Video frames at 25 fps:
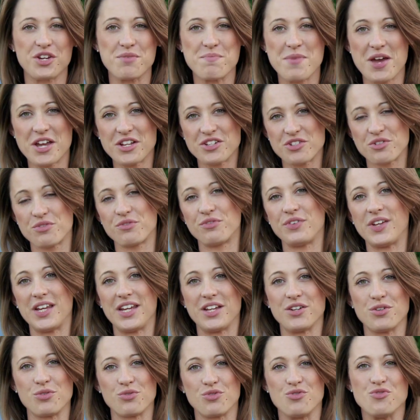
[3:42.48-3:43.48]
commercial
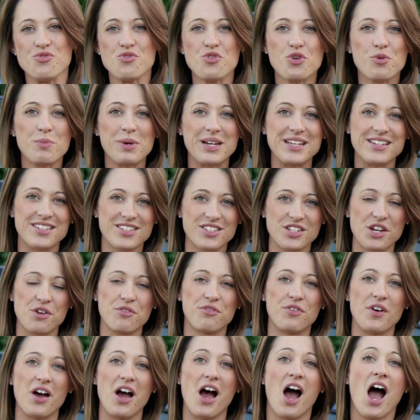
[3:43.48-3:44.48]
vehicles normally
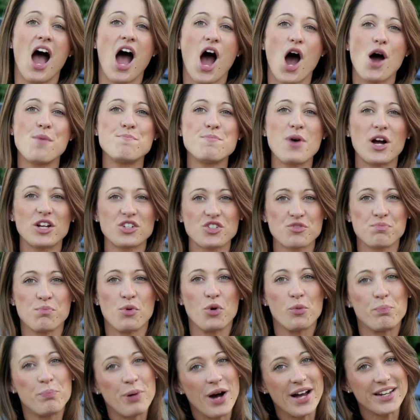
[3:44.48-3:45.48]
suffer a much
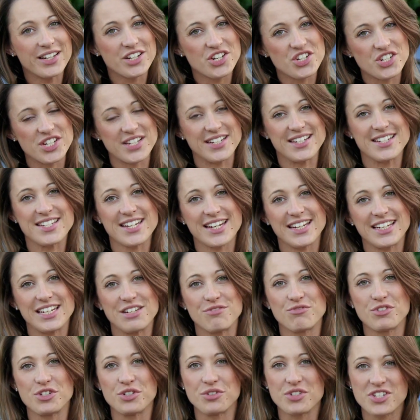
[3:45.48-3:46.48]
more punishing
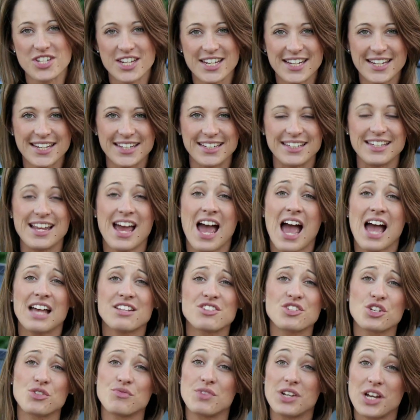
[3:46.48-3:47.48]
daily routine.
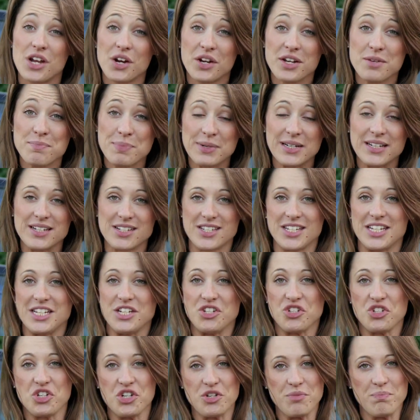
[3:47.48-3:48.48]
So
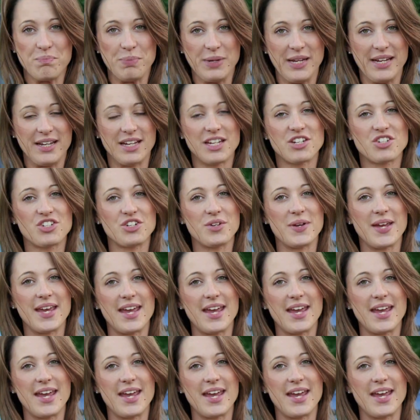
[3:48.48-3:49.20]
reliability shouldn't be an issue